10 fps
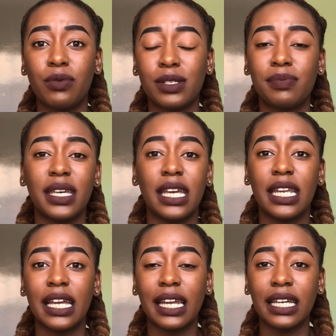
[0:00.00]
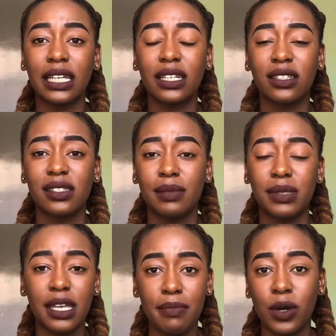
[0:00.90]
was beginning like
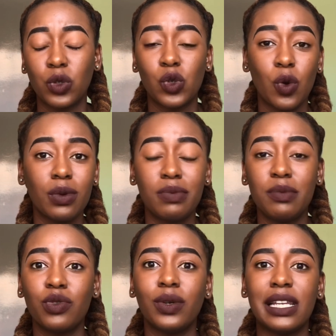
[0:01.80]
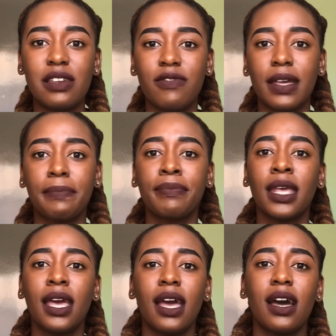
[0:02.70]
September, October, people were leaving,
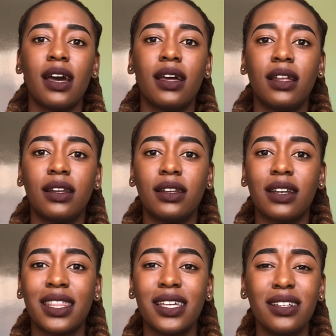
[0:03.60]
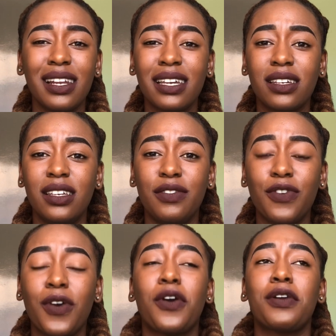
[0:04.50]
and I think like he
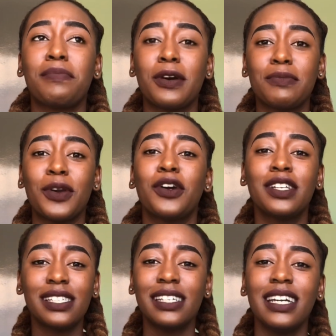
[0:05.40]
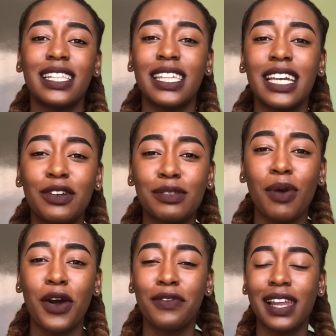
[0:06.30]
forgot about me. Honestly, I think I was
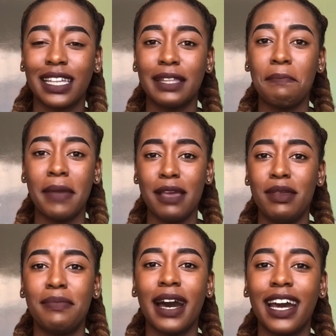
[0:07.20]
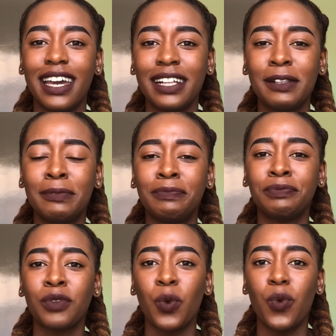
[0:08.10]
part of like the maybe pile,
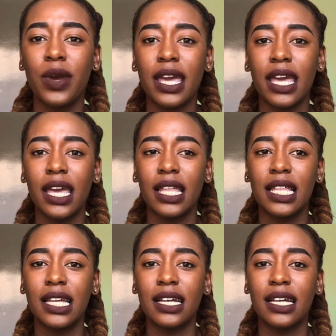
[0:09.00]
where